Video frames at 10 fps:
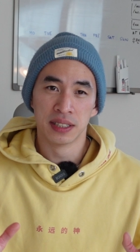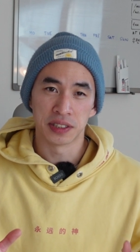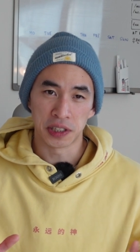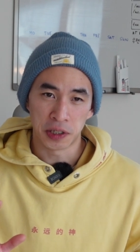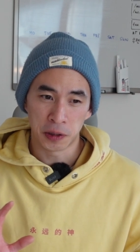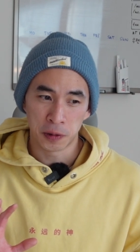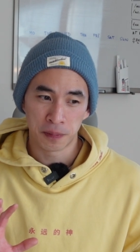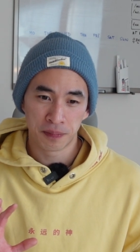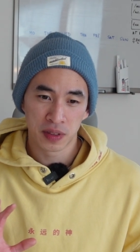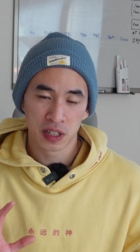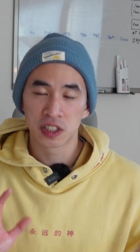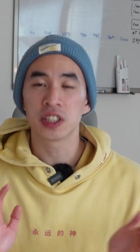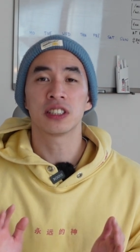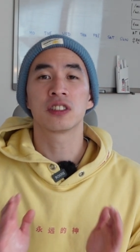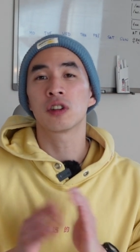So
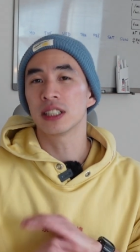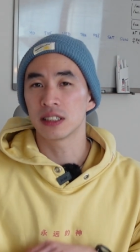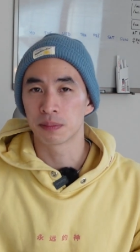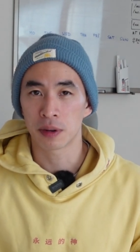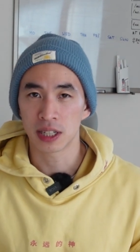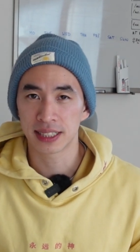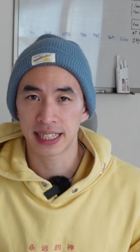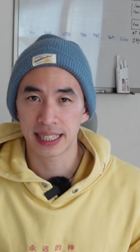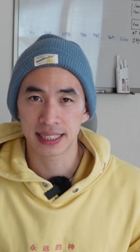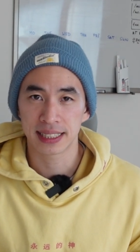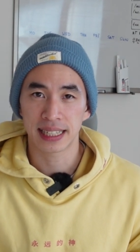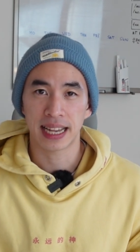just trust the process